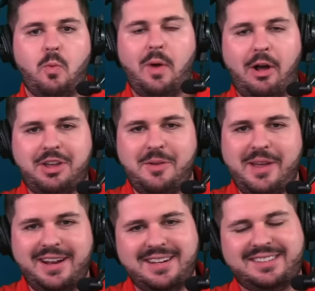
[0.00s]
Welcome
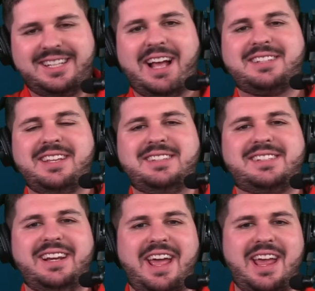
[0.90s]
into Texans
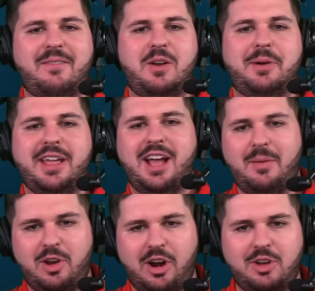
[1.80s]
Today, everybody. I'm
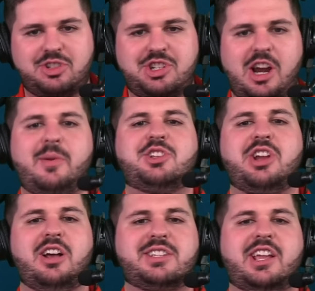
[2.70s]
your host, Jeremy
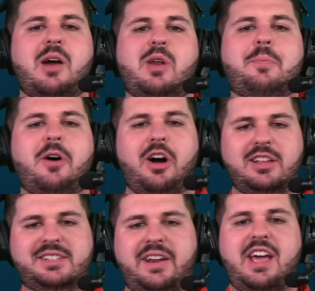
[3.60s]
Chuggs, and coming up
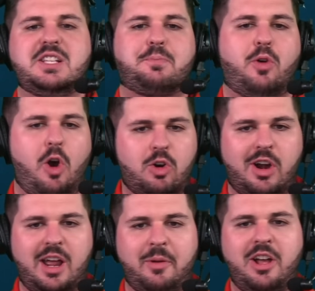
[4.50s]
on today's
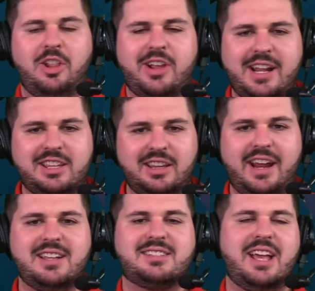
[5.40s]
program, looking at the
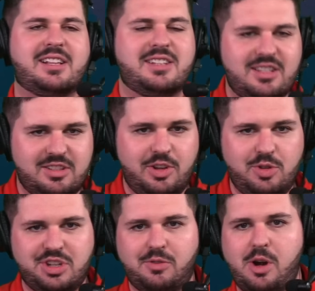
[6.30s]
latest Texans
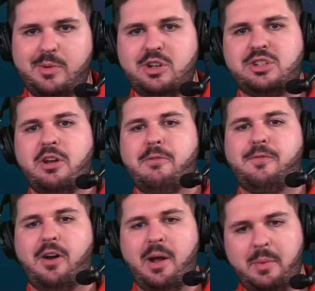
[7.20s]
news and rumors
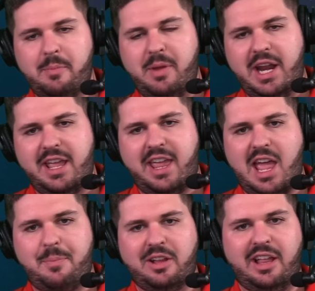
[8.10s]
from
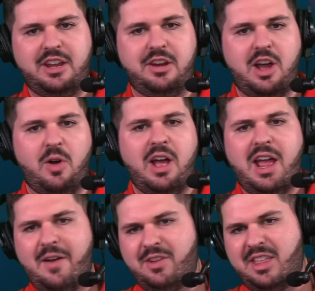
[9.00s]
Minicamp. I'll let you know
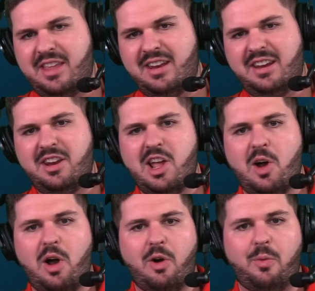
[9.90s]
everything you need to
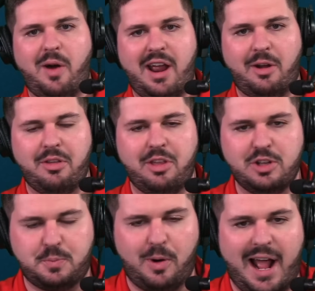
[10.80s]
know around
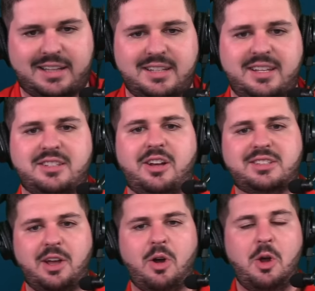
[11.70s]
those practices.
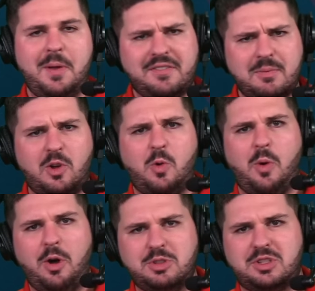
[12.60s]
Also, we have some
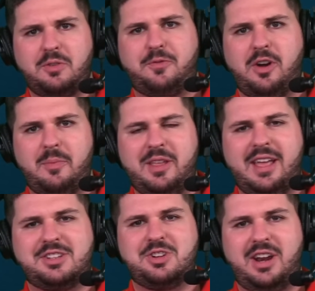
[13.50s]
quotes from
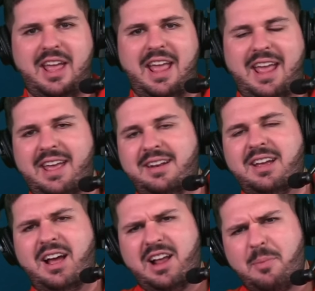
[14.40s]
yesterday and
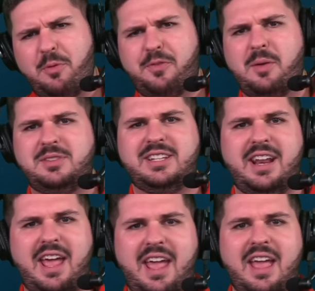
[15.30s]
a couple from
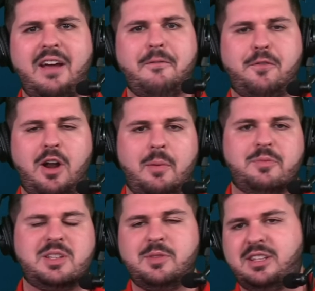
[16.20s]
today from
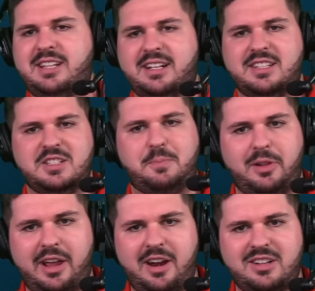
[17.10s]
some of the Texans
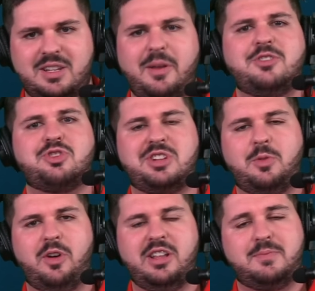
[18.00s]
players. Some interesting
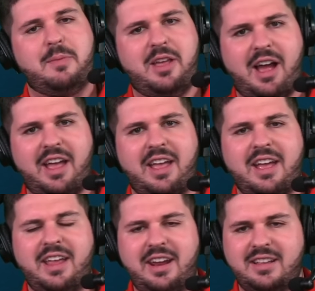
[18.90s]
ones. Maybe I
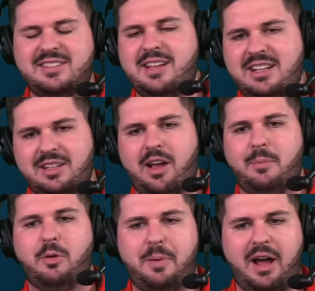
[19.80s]
eat a slice of
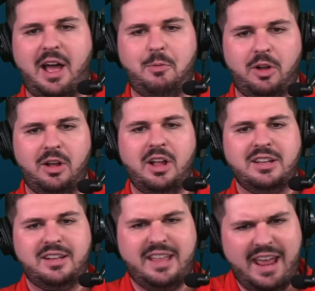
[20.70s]
humble pie. We'll
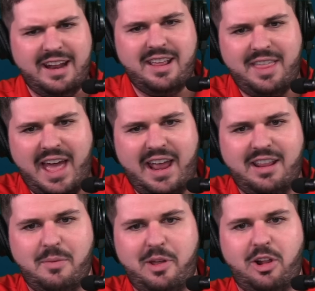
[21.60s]
get into that in
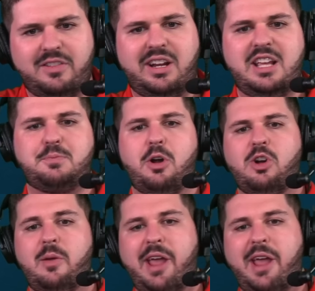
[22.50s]
the middle of today's program.